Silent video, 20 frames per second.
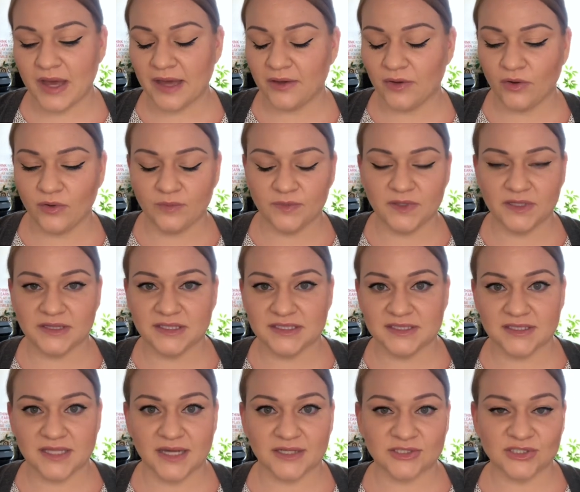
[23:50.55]
I hope that this
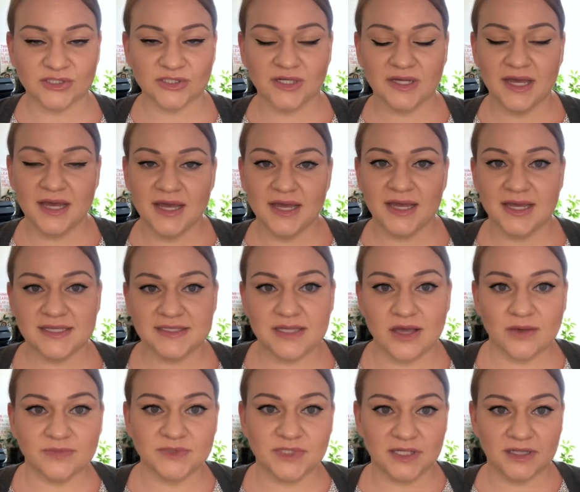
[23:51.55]
lecture has
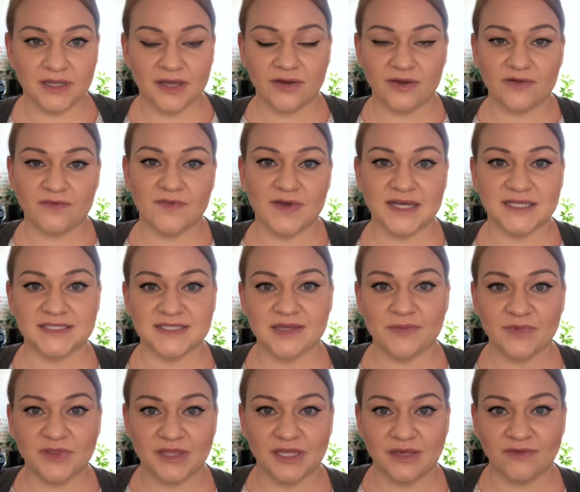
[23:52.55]
helped clarify some
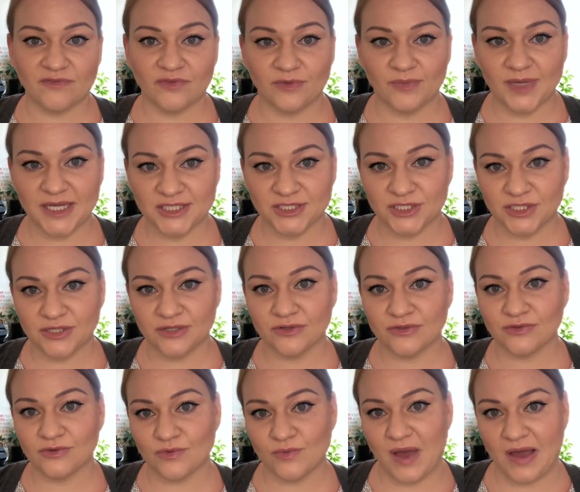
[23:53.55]
of the information
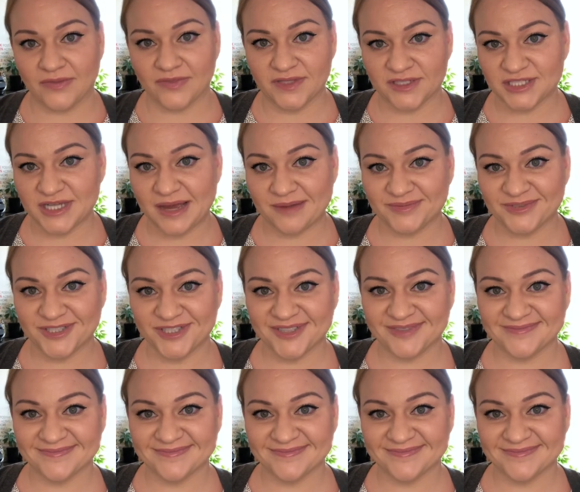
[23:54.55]
throughout the chapter.